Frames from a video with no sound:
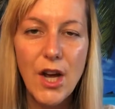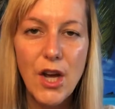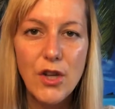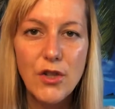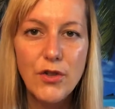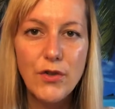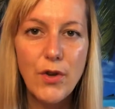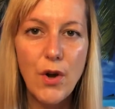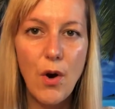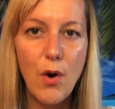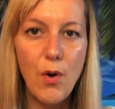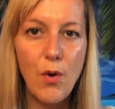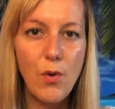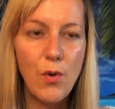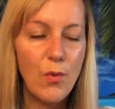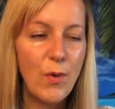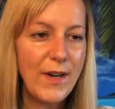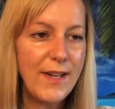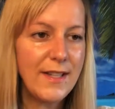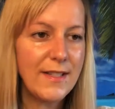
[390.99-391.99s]

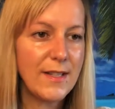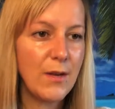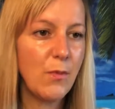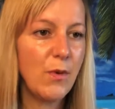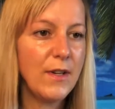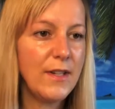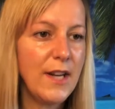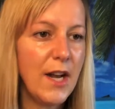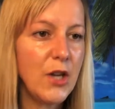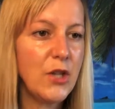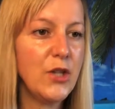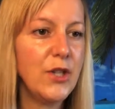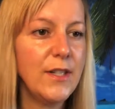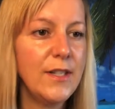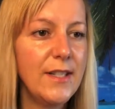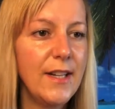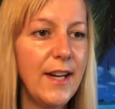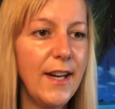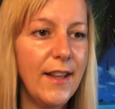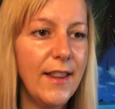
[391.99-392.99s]
So when someone
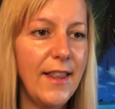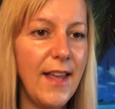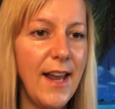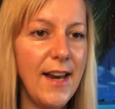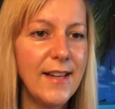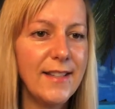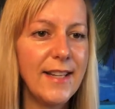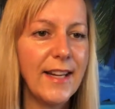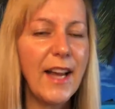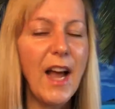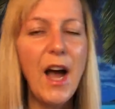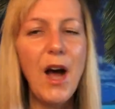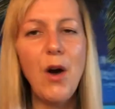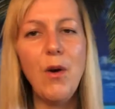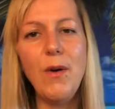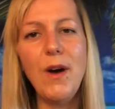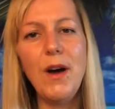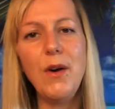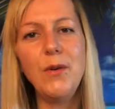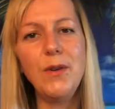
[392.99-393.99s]
touches it, then it's like,
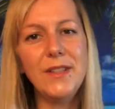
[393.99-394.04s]
oh,